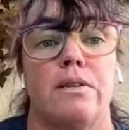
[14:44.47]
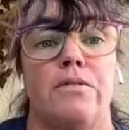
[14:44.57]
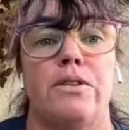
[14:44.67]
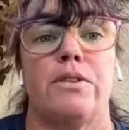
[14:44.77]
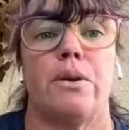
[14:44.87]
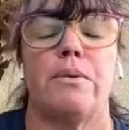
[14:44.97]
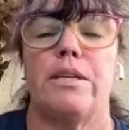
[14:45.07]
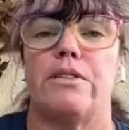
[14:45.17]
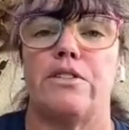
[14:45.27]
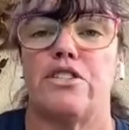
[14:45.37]
if you go
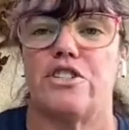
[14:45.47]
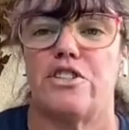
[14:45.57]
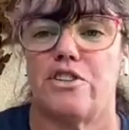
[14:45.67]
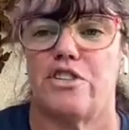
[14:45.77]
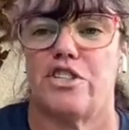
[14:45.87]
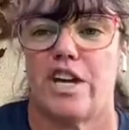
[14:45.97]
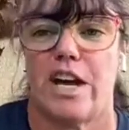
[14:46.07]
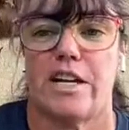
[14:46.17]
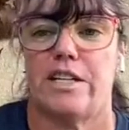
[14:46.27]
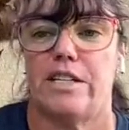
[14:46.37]
in there and just start
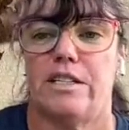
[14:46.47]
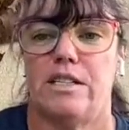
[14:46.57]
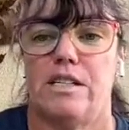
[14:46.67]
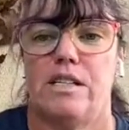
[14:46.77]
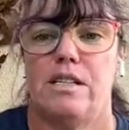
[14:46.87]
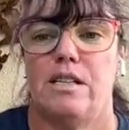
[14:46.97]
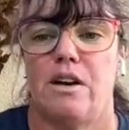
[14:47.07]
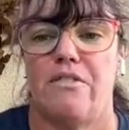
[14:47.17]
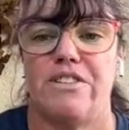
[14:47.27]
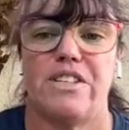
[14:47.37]
chatting,
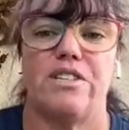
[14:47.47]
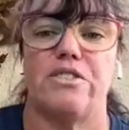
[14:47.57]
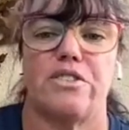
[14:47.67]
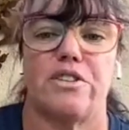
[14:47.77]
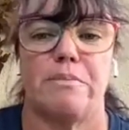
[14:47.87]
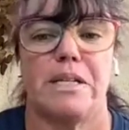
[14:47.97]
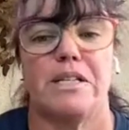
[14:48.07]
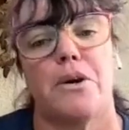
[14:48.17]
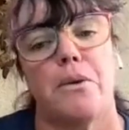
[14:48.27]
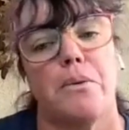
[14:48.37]
all of a sudden you'll start
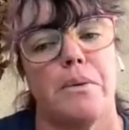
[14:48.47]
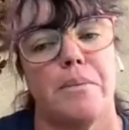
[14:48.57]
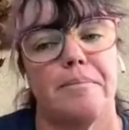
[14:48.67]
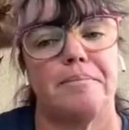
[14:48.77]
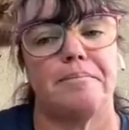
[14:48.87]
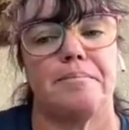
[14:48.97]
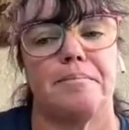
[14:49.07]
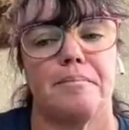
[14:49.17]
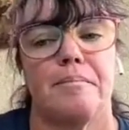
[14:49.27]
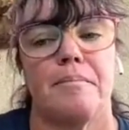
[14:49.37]
being known.
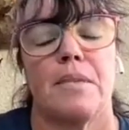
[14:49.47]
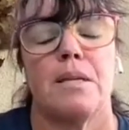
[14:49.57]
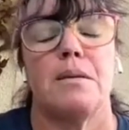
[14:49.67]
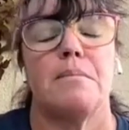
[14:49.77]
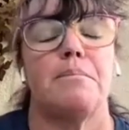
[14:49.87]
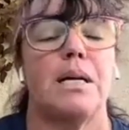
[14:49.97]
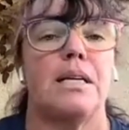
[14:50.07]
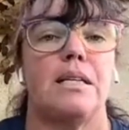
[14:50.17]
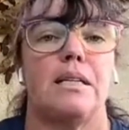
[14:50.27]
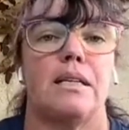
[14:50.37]

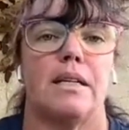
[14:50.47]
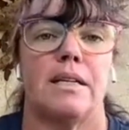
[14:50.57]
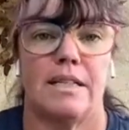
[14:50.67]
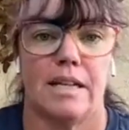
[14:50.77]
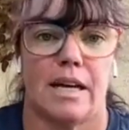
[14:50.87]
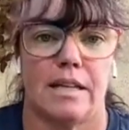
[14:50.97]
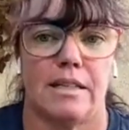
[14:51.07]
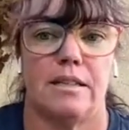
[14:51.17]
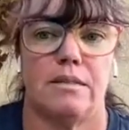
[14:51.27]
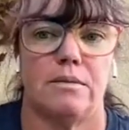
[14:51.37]
But
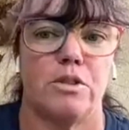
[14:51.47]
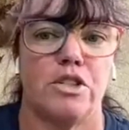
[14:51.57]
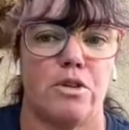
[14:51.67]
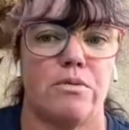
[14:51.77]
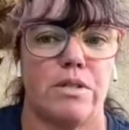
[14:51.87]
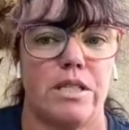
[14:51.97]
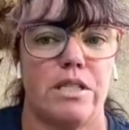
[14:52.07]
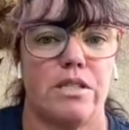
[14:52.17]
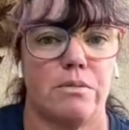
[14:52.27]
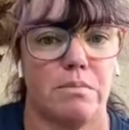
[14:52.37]
again, we're
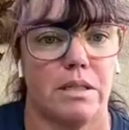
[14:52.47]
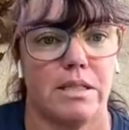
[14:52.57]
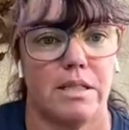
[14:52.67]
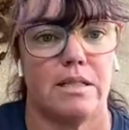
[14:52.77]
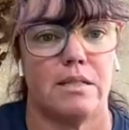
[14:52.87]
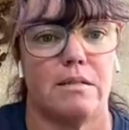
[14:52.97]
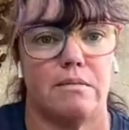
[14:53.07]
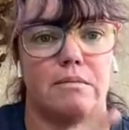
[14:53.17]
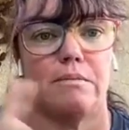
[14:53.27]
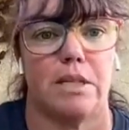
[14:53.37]
nosy, so please
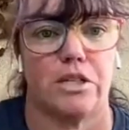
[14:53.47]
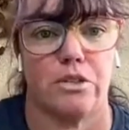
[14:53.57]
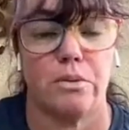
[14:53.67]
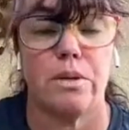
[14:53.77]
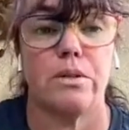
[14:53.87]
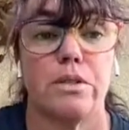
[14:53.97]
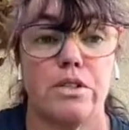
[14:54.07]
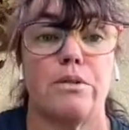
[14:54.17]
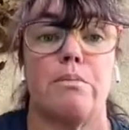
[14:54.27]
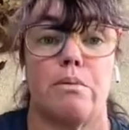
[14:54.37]
make sure
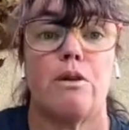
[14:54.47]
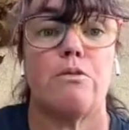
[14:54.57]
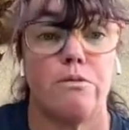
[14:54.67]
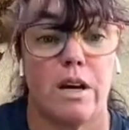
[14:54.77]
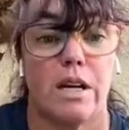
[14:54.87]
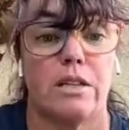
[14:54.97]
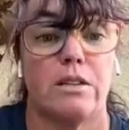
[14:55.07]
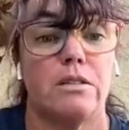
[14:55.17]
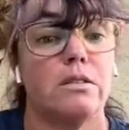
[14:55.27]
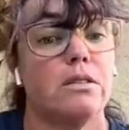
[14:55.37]
that your
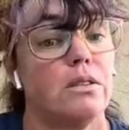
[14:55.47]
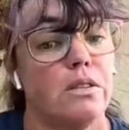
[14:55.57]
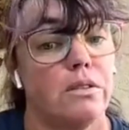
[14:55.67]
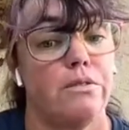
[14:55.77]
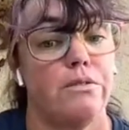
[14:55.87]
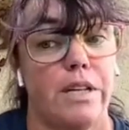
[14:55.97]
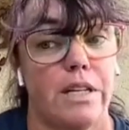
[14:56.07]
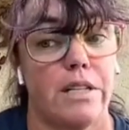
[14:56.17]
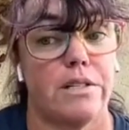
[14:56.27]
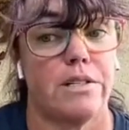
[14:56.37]
profile
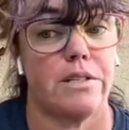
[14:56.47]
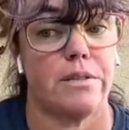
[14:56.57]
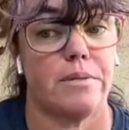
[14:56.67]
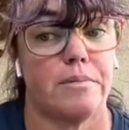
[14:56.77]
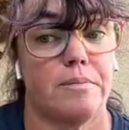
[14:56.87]
fits.